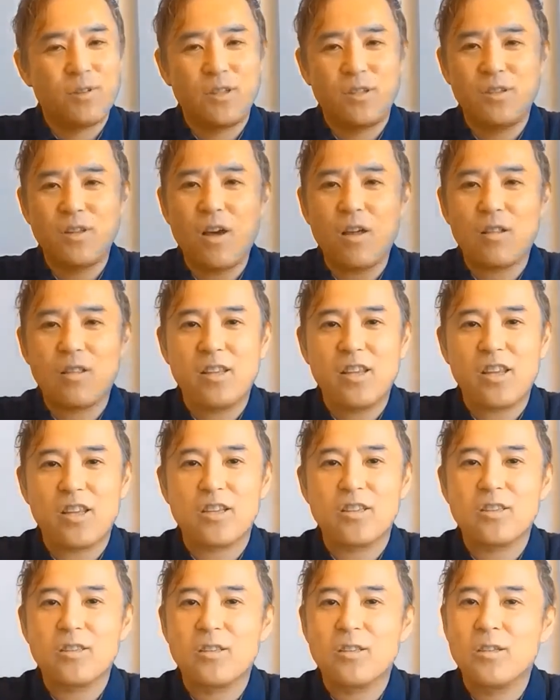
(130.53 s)
but not
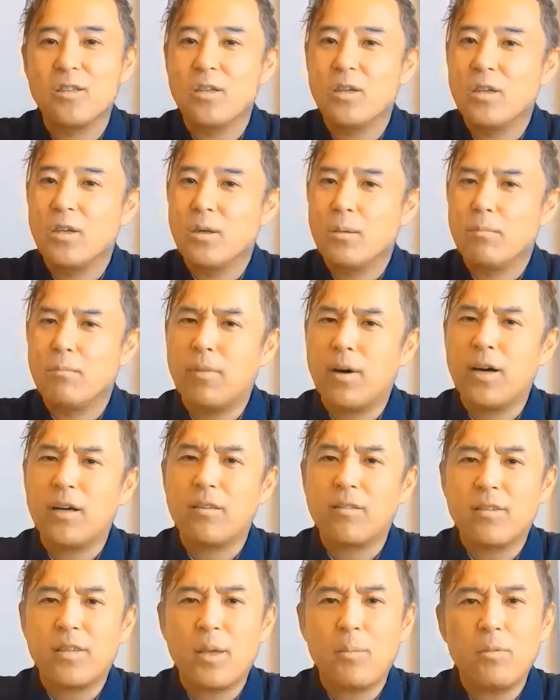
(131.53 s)
least, my
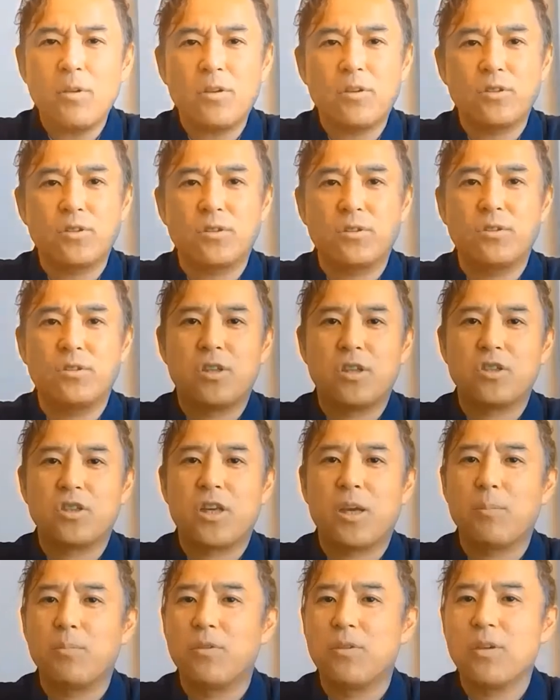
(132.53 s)
seminar students
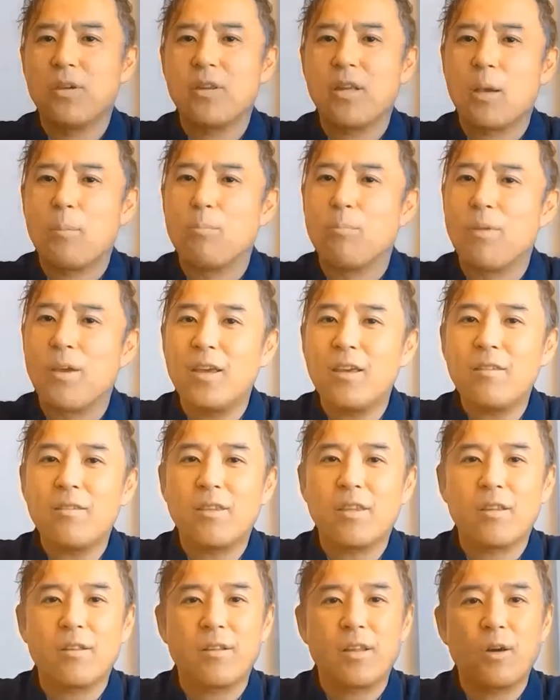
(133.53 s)
have done
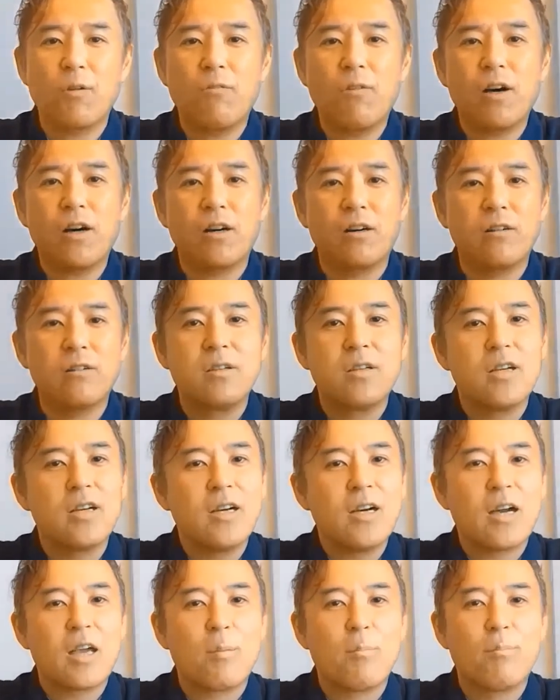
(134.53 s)
amazingly well
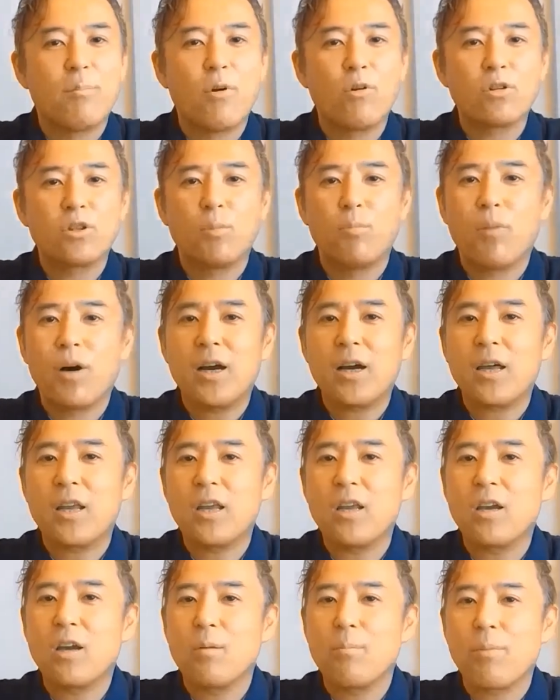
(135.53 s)
in both
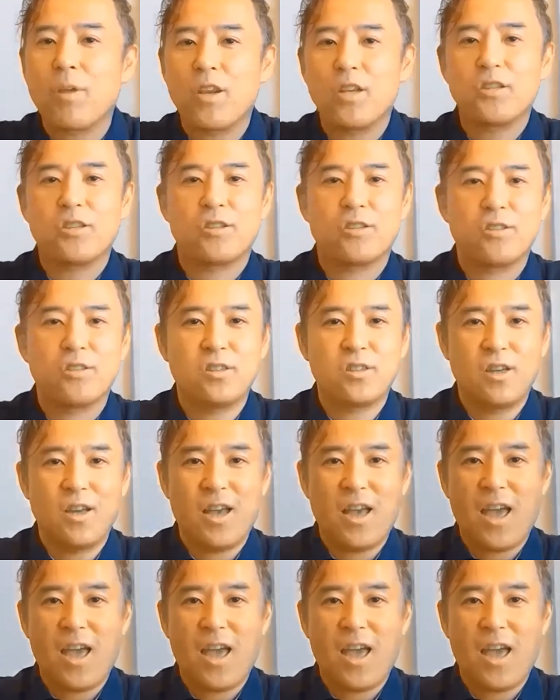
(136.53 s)
marketing competitions